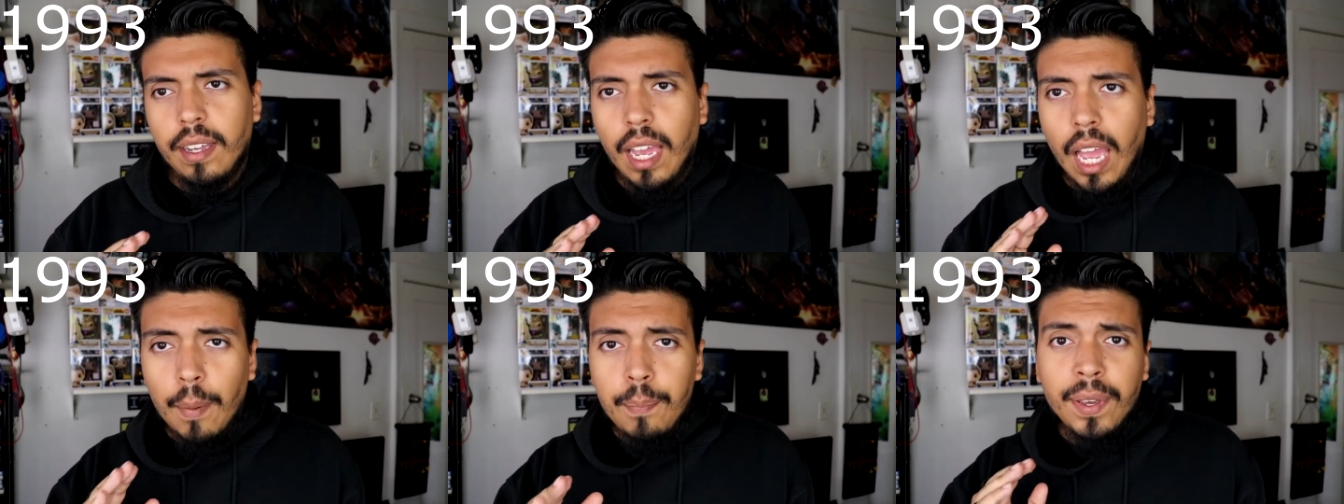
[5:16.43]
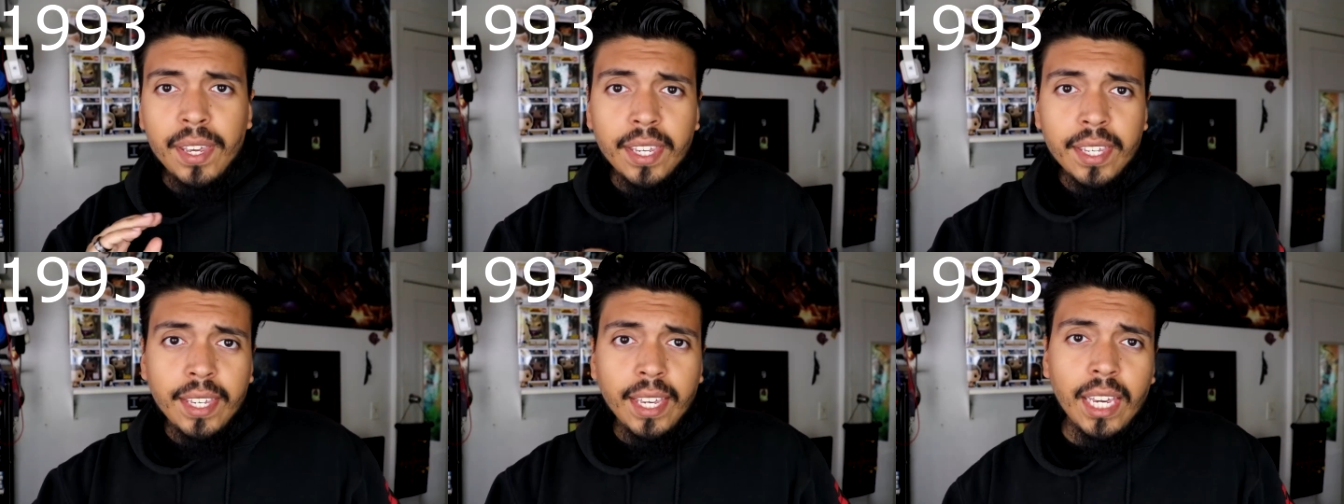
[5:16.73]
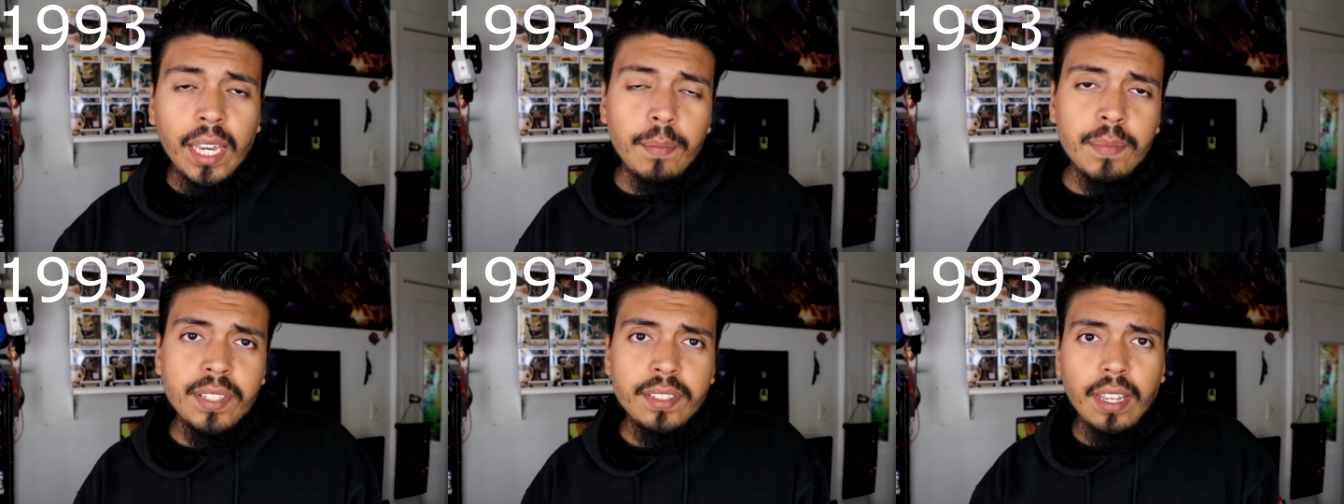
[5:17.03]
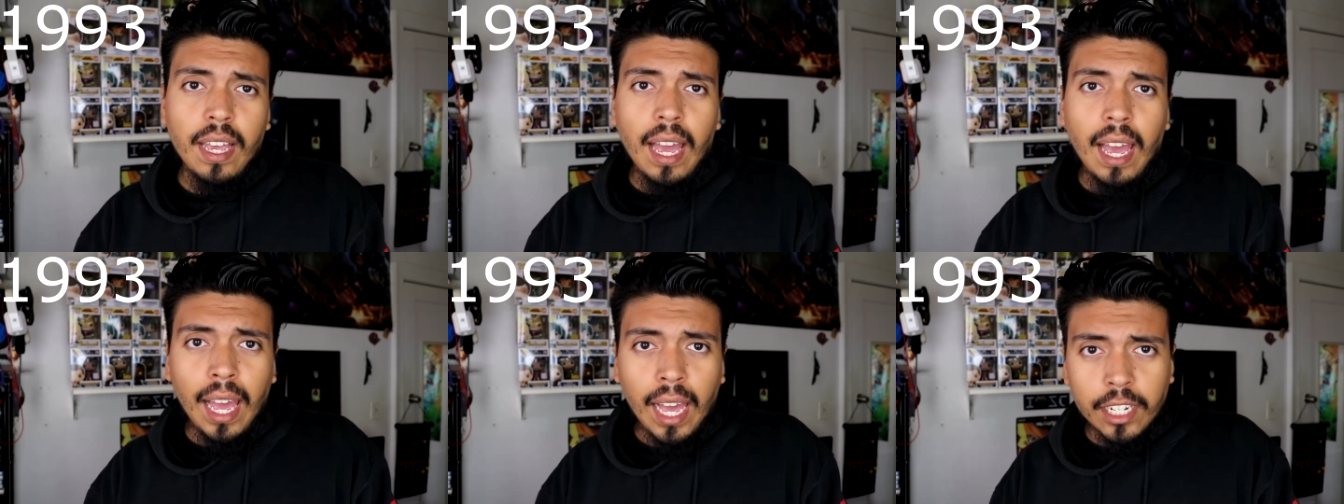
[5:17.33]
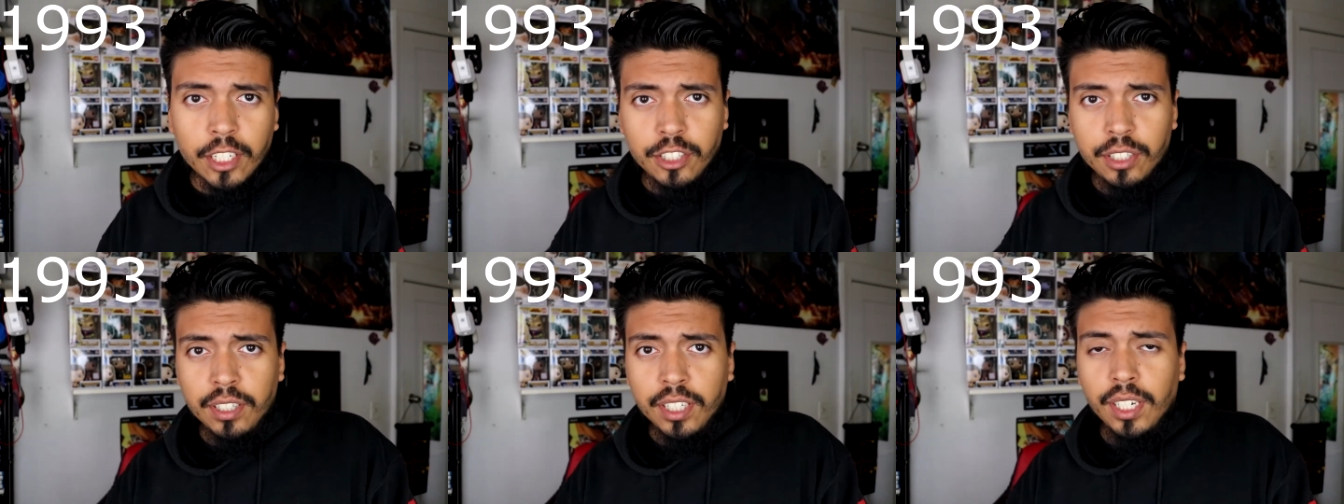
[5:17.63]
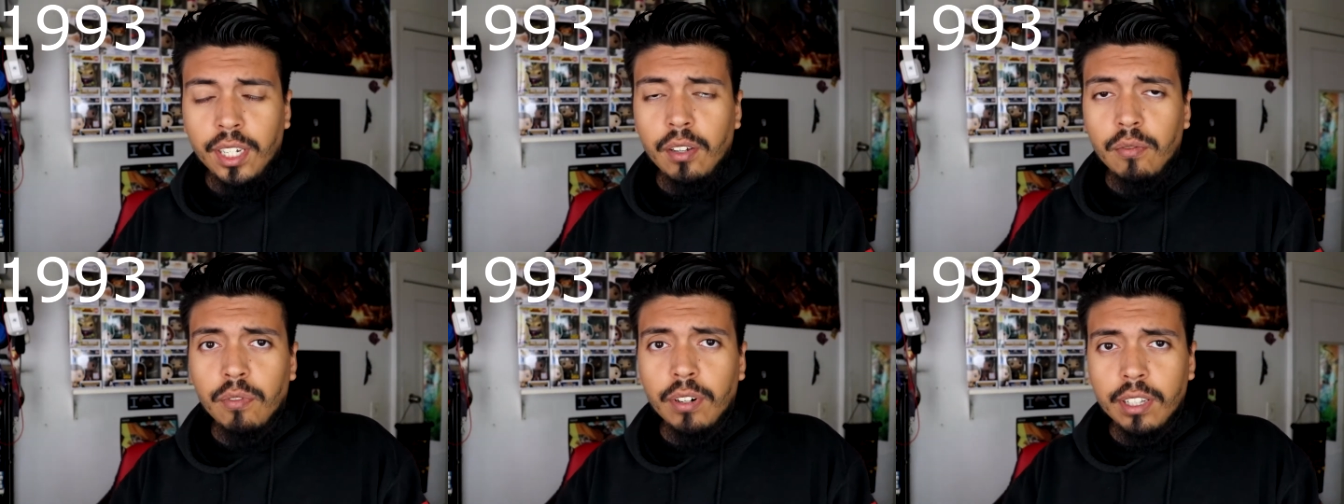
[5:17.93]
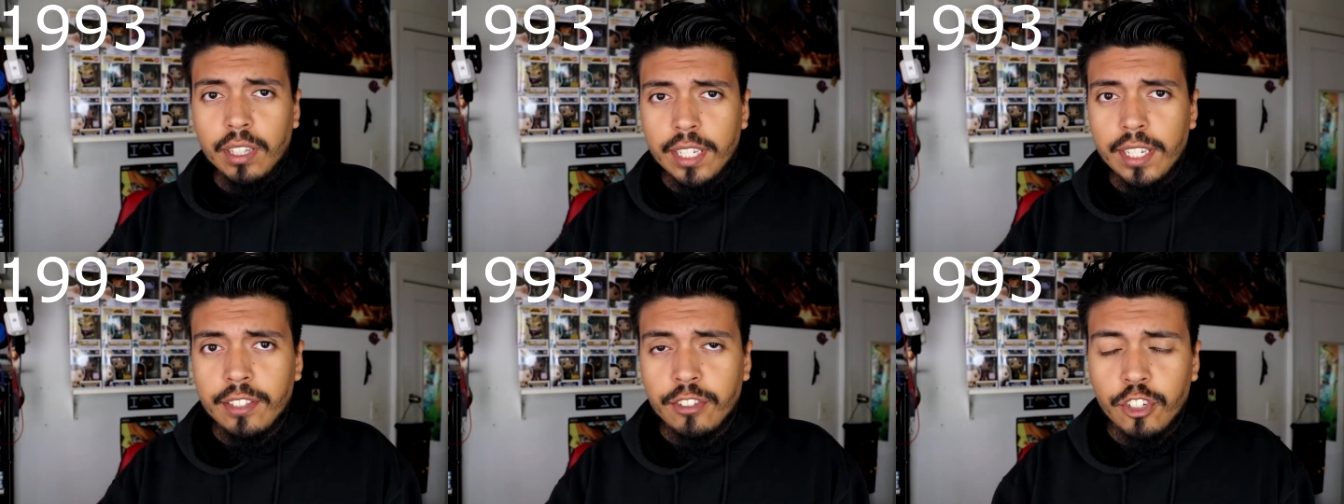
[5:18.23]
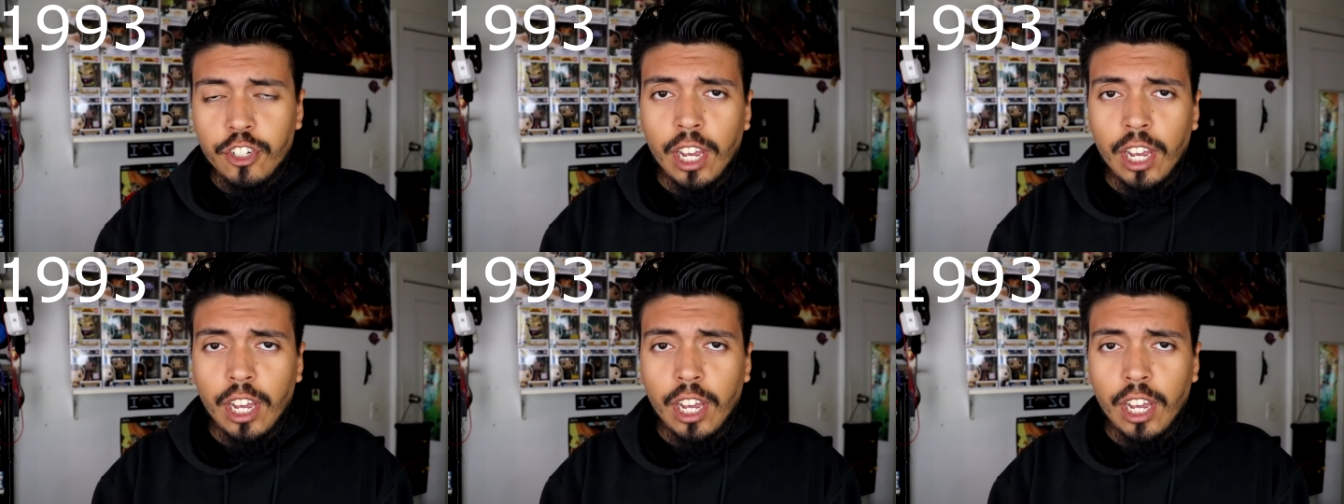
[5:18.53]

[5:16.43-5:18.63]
Epic Games actually released